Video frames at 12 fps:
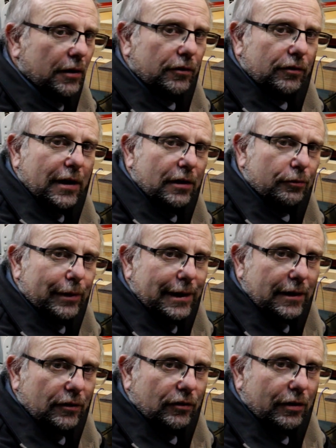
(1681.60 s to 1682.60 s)
is now
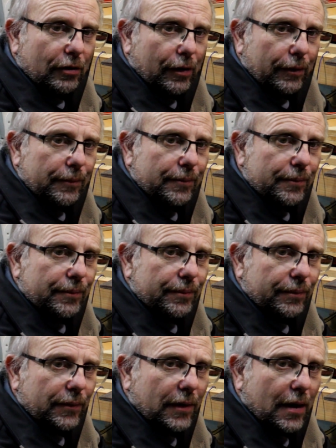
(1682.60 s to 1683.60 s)
reading 0.
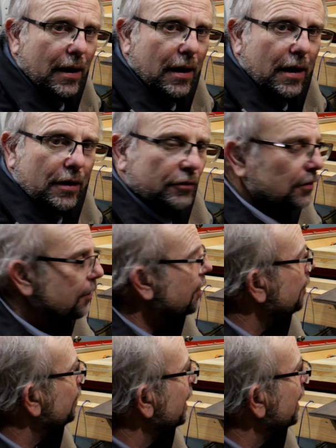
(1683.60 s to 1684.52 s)
So I'm